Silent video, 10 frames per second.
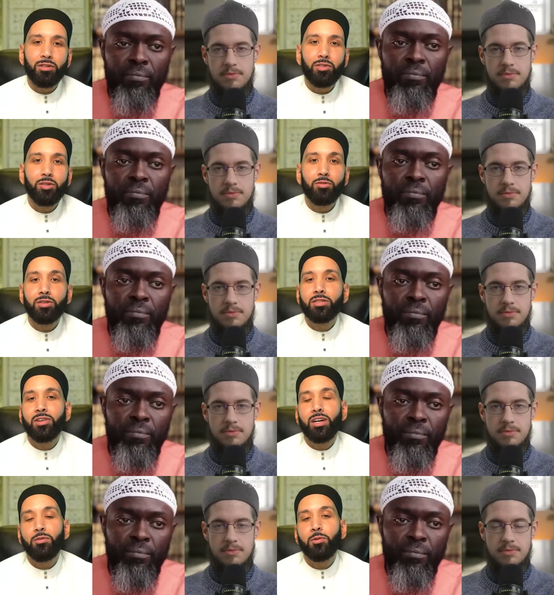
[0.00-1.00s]
Speaker 1: the Muslim
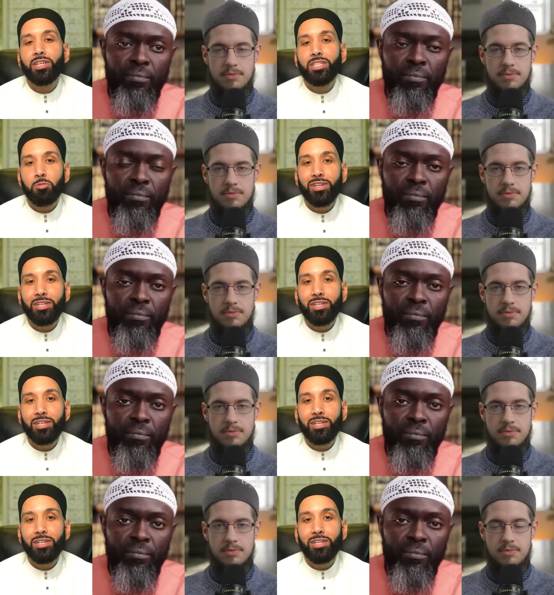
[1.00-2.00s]
worldview, first of all, everyone
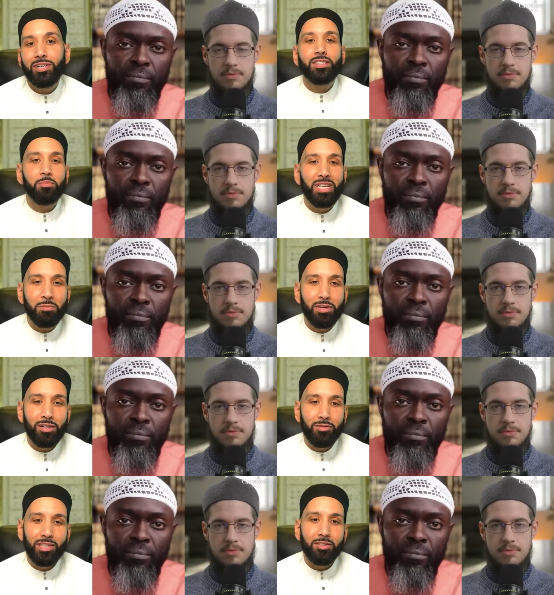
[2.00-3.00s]
is wondering where
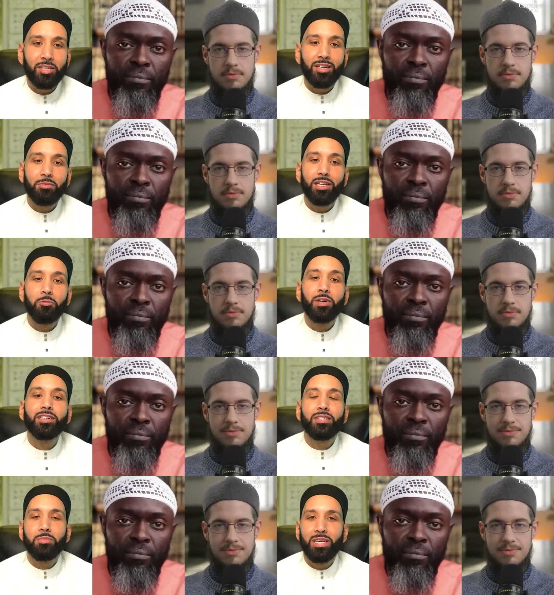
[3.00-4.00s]
is the ping pong video,
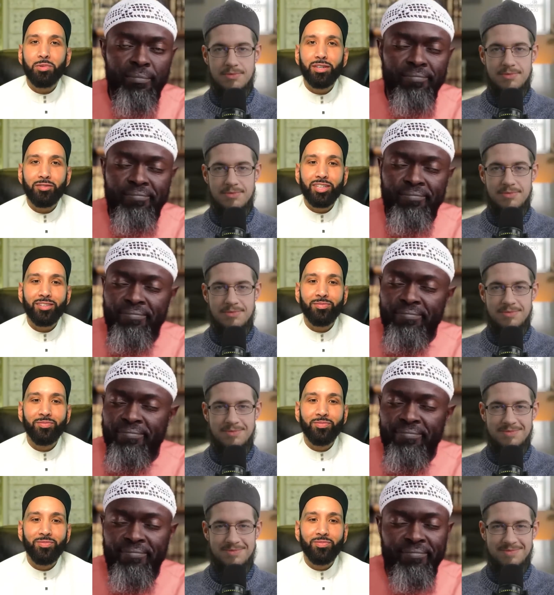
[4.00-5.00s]
Sheikh
Speaker 2: Abdullah? Where is the ping
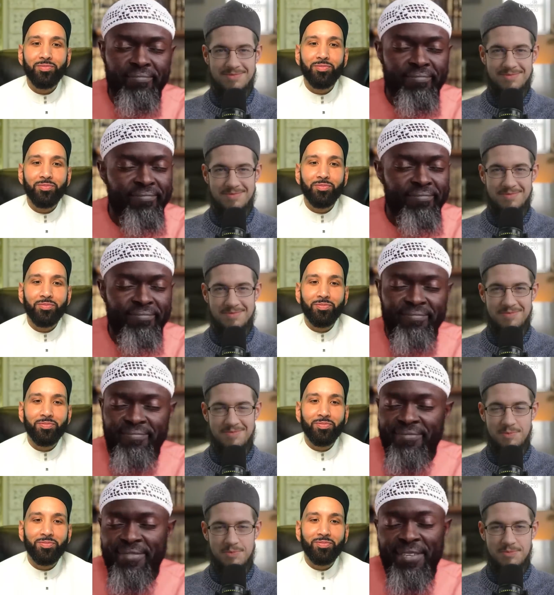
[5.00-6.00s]
pong video?
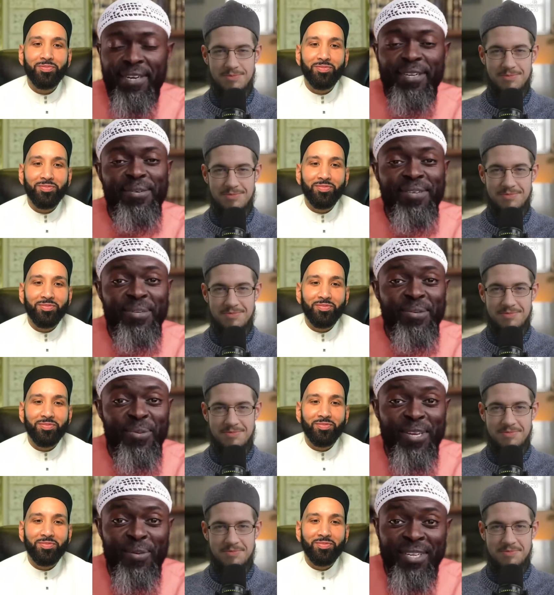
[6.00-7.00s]
Are you you
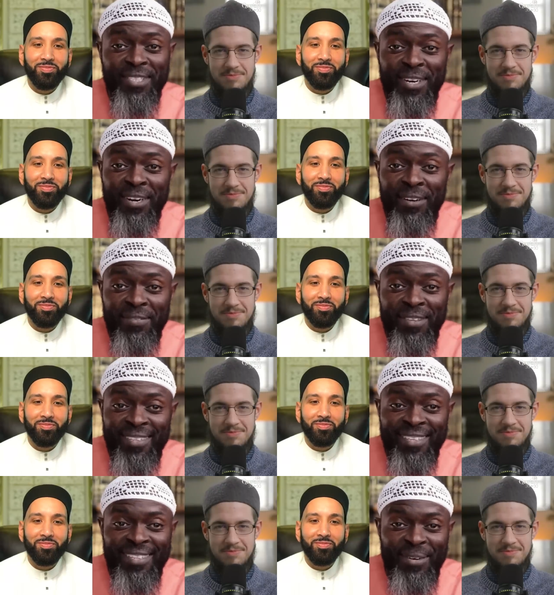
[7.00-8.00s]
really want to start off the
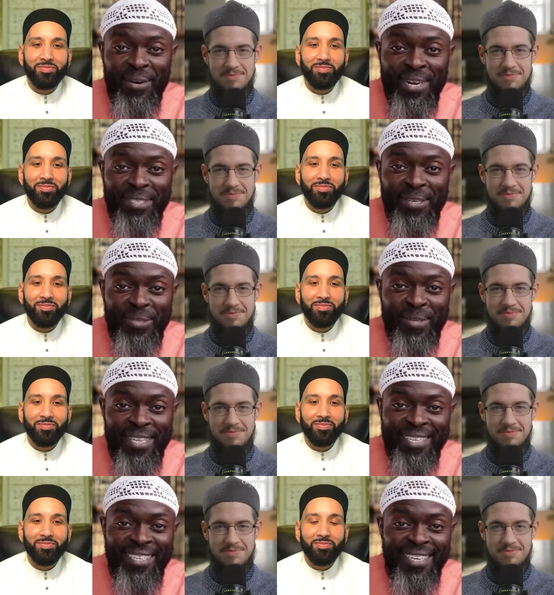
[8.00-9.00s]
the, the Quran series with
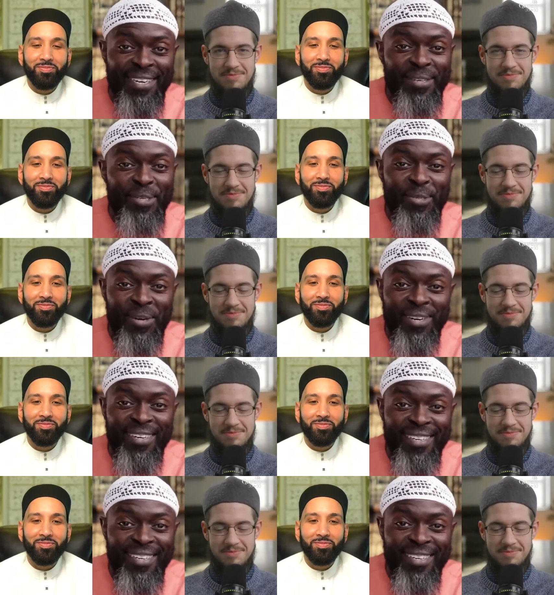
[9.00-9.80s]
that, Sheikh? Are you sure?